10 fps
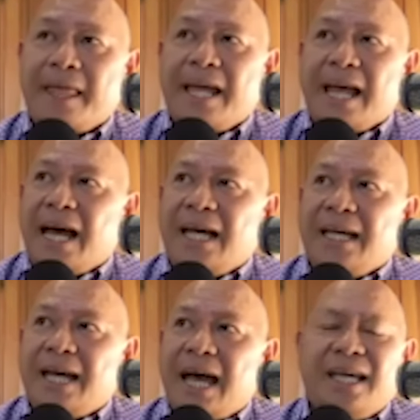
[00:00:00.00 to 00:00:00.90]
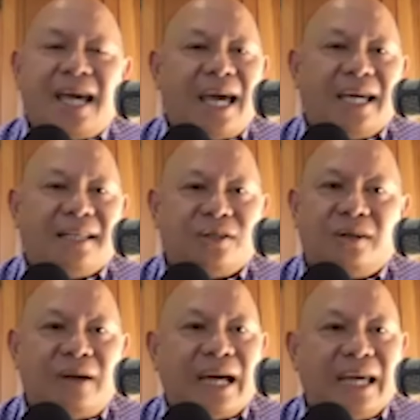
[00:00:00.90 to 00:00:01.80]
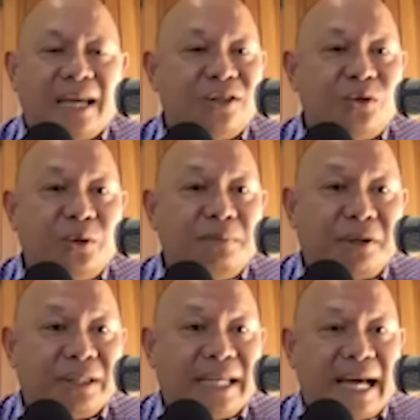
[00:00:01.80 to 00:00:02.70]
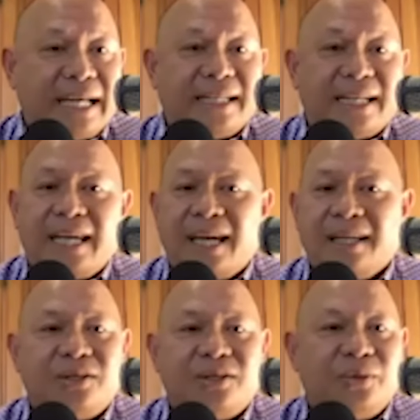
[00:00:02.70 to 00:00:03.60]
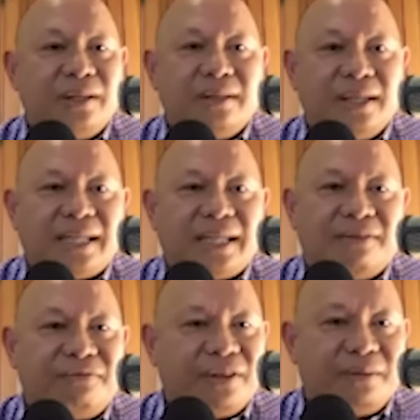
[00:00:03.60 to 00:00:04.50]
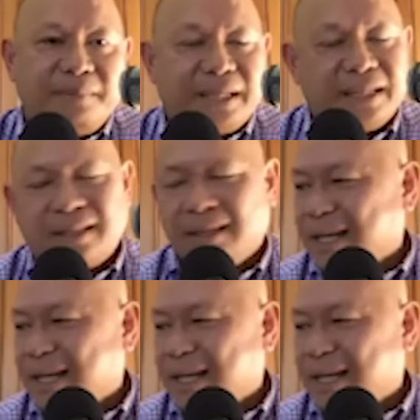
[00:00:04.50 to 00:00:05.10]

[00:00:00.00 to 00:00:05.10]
I hate doing podcasts and I hate doing these kind of filming because,